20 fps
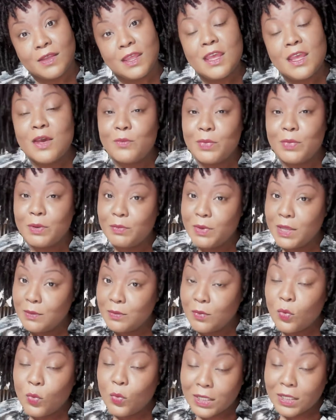but people
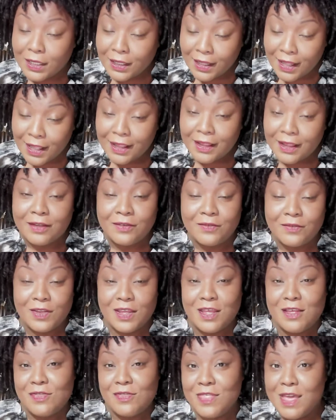will love
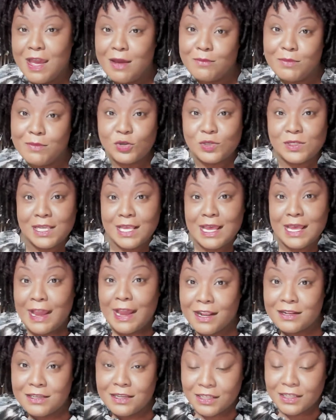that music
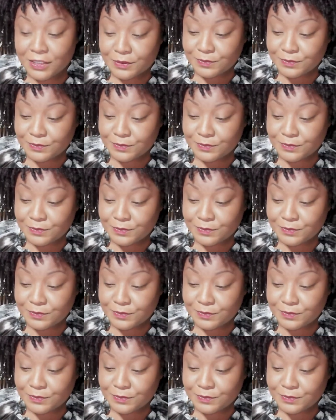idea.